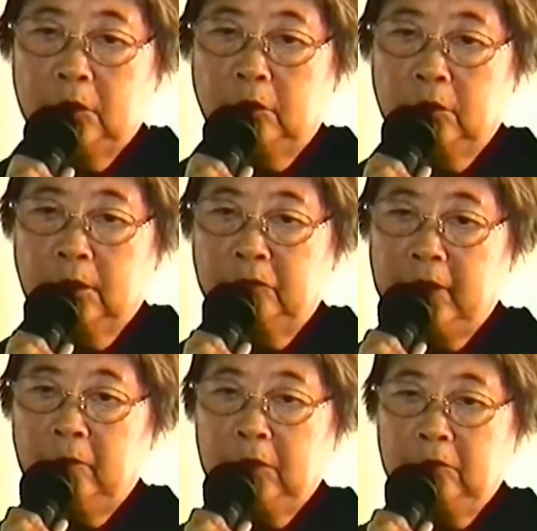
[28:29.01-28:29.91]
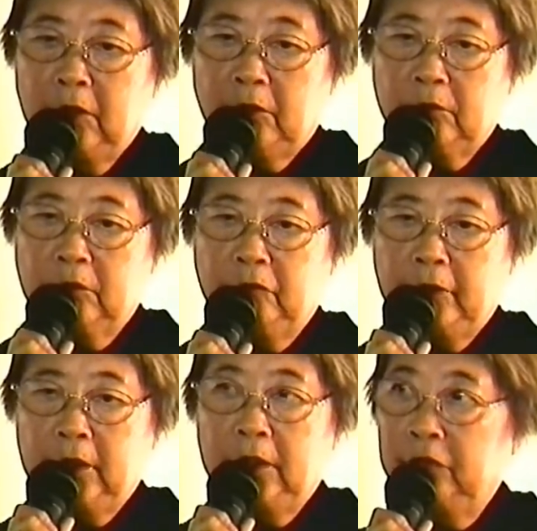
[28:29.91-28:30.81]
so the family went through a
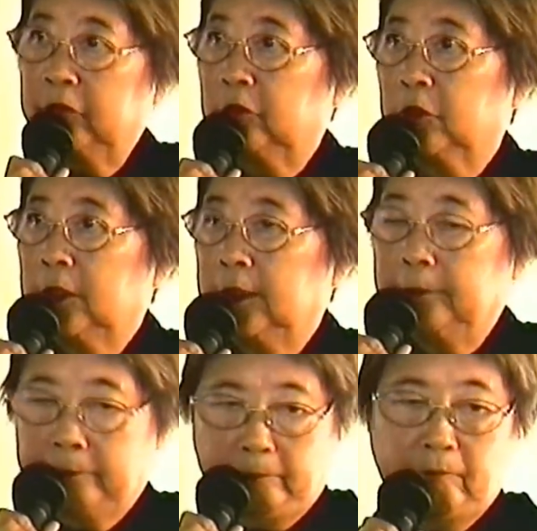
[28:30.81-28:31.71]
very difficult time.